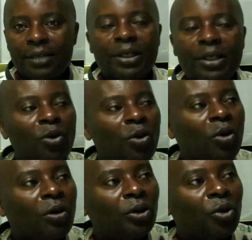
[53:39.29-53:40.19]
But
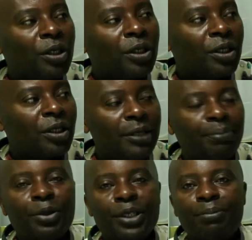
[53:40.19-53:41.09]
all those
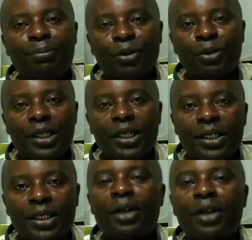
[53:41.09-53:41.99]
simple
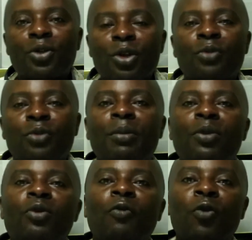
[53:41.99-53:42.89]
things, students should be able
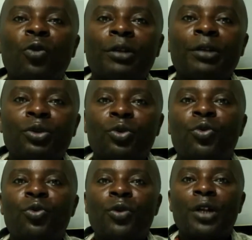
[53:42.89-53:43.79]
to follow them
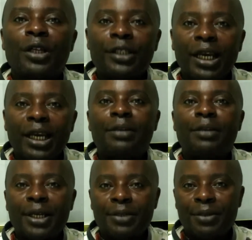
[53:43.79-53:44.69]
through the learning
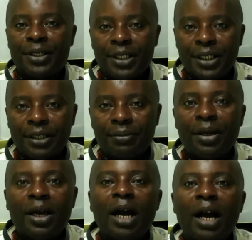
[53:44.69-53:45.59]
management system.
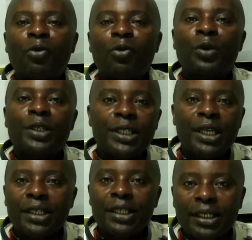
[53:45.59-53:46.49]
I've always
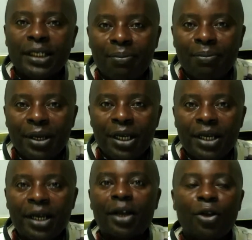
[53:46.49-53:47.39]
seen that happening.
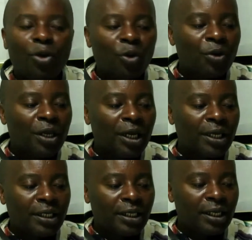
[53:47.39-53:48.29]
You'll realize
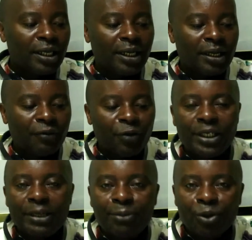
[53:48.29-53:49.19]
that, like, for
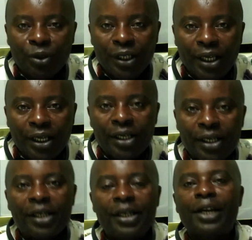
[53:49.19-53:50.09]
example, today
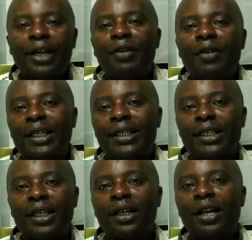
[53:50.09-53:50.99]
in advanced
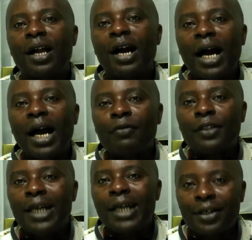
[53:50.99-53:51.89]
Excel, I have
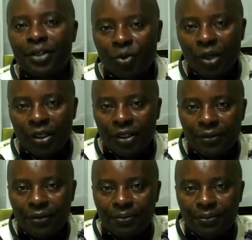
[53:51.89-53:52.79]
300 students.